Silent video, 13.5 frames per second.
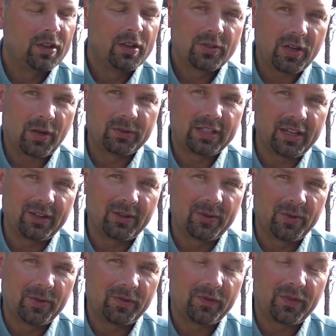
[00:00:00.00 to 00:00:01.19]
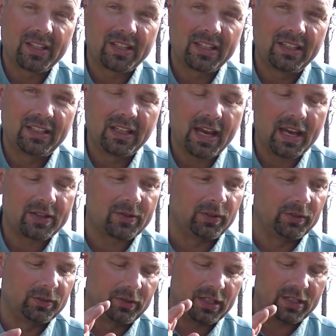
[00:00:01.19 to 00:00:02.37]
So I would tend to go for the C T X,
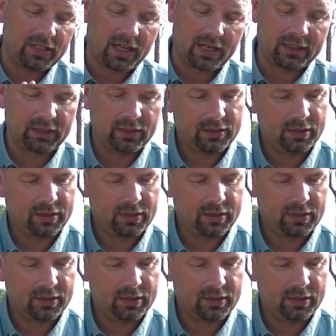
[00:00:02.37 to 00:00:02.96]
although this lad